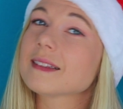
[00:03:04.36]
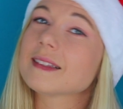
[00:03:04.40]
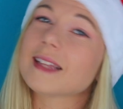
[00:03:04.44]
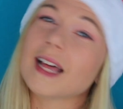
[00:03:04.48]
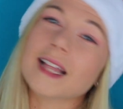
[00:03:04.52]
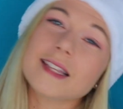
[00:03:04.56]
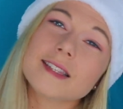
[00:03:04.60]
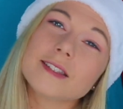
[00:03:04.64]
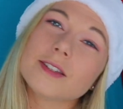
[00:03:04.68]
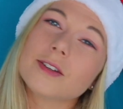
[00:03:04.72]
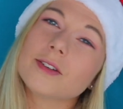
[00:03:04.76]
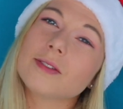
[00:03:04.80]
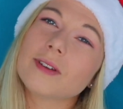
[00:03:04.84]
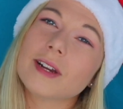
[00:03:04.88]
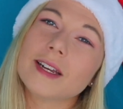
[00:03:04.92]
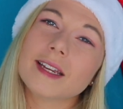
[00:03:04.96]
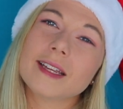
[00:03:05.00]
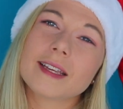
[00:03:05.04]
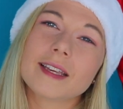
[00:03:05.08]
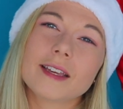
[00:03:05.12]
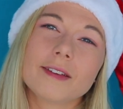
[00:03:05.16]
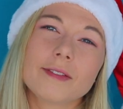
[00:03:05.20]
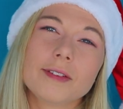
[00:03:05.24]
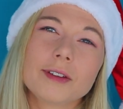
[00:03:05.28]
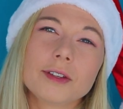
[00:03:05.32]
that's already
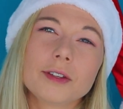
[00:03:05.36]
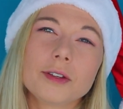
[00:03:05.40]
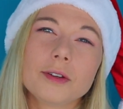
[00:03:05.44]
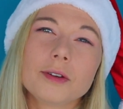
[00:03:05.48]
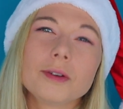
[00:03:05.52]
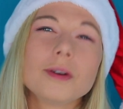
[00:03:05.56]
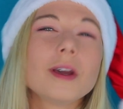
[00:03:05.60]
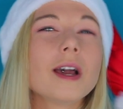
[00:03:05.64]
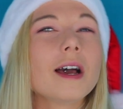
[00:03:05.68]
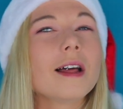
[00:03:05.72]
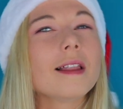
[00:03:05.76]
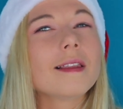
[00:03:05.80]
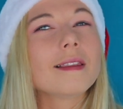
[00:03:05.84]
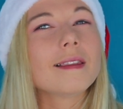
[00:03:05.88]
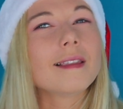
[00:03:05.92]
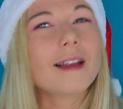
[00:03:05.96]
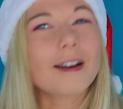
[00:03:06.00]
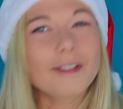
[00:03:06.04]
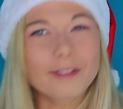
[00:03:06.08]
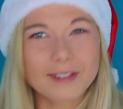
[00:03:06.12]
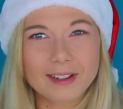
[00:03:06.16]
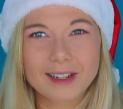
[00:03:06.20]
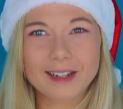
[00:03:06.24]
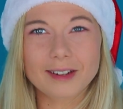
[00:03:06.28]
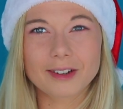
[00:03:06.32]
giving you a
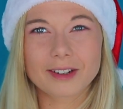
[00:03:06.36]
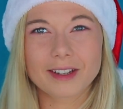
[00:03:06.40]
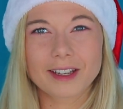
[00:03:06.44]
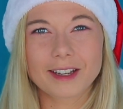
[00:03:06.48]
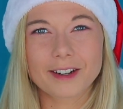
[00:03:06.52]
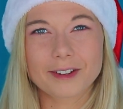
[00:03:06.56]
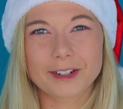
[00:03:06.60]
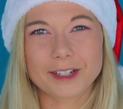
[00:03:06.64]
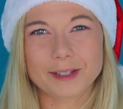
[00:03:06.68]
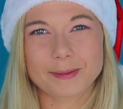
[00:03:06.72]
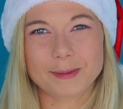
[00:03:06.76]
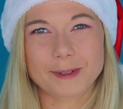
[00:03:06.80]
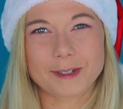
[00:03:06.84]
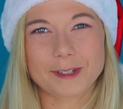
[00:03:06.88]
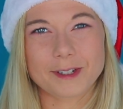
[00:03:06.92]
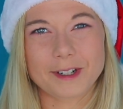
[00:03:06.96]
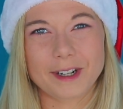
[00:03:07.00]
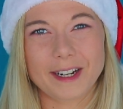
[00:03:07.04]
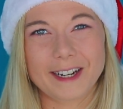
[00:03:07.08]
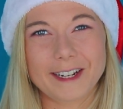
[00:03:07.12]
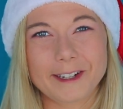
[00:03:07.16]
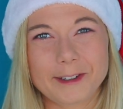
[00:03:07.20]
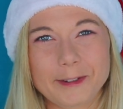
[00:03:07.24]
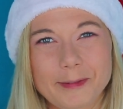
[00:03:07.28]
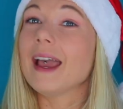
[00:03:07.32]
lovely looking Christmas
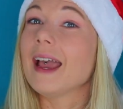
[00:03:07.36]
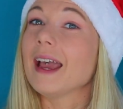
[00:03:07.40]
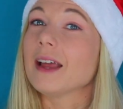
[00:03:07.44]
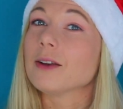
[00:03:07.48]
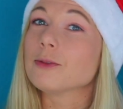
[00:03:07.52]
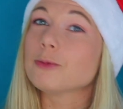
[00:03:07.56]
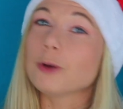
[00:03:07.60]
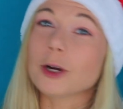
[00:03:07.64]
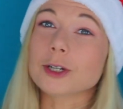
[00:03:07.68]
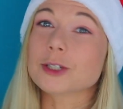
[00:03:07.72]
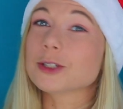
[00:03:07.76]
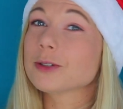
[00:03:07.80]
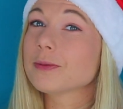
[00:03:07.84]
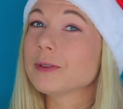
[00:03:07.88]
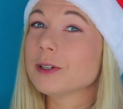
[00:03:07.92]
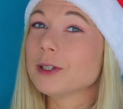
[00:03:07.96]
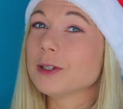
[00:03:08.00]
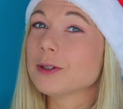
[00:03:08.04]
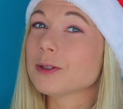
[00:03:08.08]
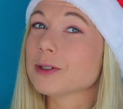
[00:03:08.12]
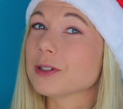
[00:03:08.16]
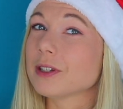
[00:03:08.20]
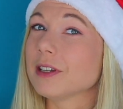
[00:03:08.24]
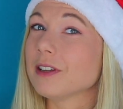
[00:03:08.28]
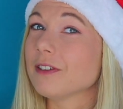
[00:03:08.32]
tree. And what do we
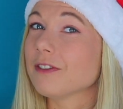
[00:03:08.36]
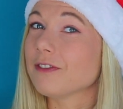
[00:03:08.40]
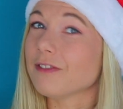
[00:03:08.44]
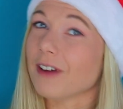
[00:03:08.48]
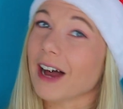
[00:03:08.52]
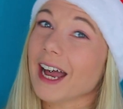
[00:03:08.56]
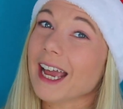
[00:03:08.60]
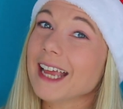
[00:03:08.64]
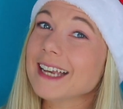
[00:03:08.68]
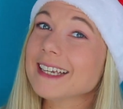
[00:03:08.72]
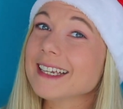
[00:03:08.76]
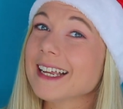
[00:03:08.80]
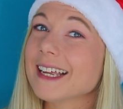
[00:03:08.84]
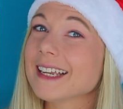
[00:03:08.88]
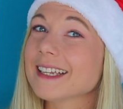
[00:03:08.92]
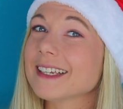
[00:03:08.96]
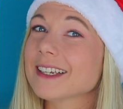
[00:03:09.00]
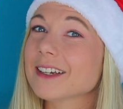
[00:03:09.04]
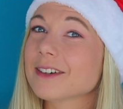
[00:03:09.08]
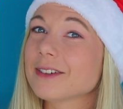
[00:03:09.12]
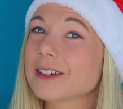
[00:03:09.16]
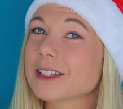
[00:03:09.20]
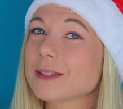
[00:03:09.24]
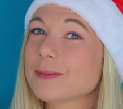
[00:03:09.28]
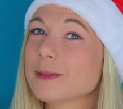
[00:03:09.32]
usually find under
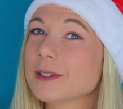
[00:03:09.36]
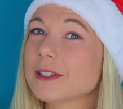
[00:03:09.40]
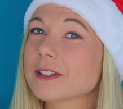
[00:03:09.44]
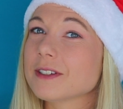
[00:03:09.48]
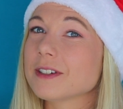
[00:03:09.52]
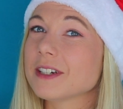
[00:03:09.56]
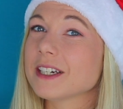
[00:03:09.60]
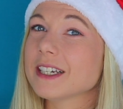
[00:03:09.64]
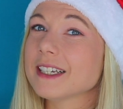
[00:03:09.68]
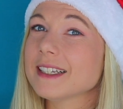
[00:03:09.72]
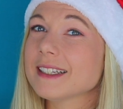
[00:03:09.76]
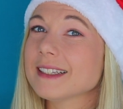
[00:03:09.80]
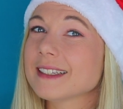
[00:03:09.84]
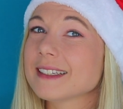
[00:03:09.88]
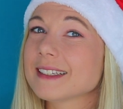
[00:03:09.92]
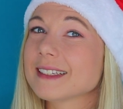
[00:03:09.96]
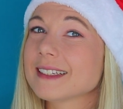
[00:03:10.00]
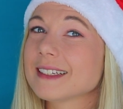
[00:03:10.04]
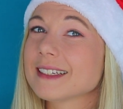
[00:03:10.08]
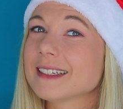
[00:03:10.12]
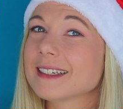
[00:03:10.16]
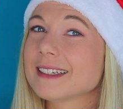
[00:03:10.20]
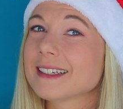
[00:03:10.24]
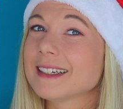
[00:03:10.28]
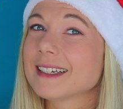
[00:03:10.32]
Christmas trees?
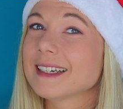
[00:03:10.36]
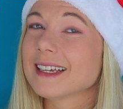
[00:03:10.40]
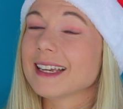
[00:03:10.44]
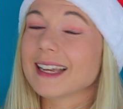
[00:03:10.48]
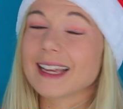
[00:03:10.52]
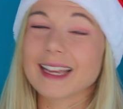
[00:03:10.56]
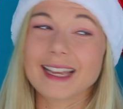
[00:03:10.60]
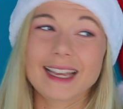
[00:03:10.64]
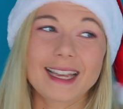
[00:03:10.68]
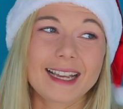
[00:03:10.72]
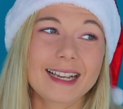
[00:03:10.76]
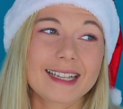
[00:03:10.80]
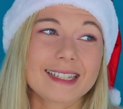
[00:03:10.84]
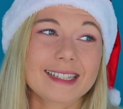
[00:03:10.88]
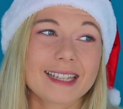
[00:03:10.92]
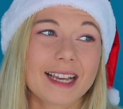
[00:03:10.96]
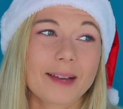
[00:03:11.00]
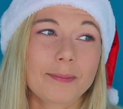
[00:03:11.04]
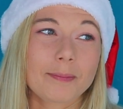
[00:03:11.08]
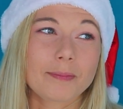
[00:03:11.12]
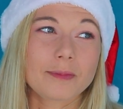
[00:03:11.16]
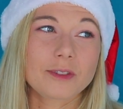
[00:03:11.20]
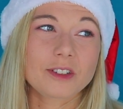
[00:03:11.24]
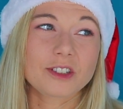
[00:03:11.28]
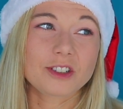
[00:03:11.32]

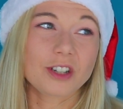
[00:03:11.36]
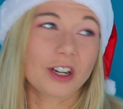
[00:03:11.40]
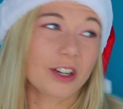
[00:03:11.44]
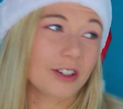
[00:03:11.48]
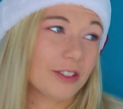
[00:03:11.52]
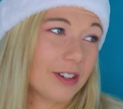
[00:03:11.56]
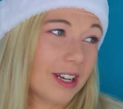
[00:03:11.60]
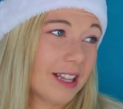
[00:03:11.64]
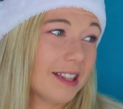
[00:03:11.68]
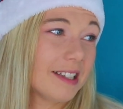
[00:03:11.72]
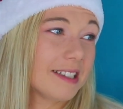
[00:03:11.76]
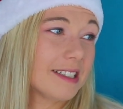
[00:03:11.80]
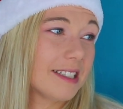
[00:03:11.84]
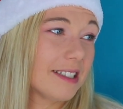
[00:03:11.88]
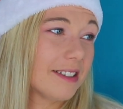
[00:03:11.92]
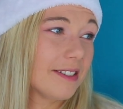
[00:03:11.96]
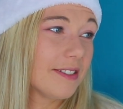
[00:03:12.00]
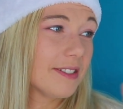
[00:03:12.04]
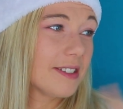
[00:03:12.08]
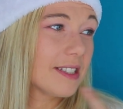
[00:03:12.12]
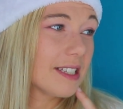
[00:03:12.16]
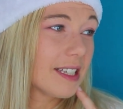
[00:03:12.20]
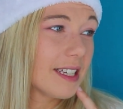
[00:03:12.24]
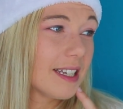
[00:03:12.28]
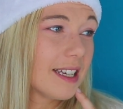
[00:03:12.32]
Except drunk
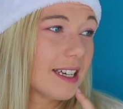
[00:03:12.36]
relatives.